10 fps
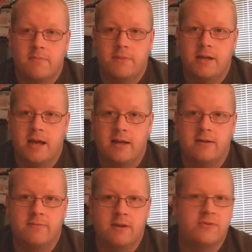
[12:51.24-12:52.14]
But yeah,
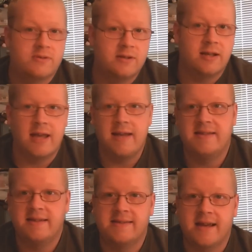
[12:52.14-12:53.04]
the
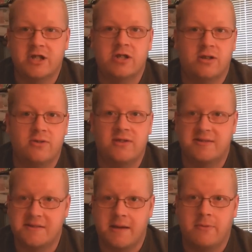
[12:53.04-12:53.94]
casing is actually used
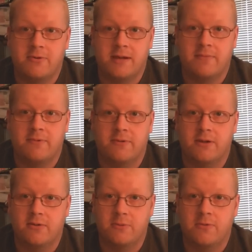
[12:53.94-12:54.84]
as a demo tape for
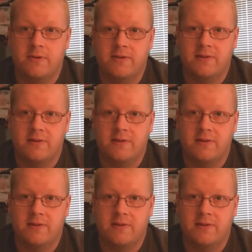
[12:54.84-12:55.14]
another movie,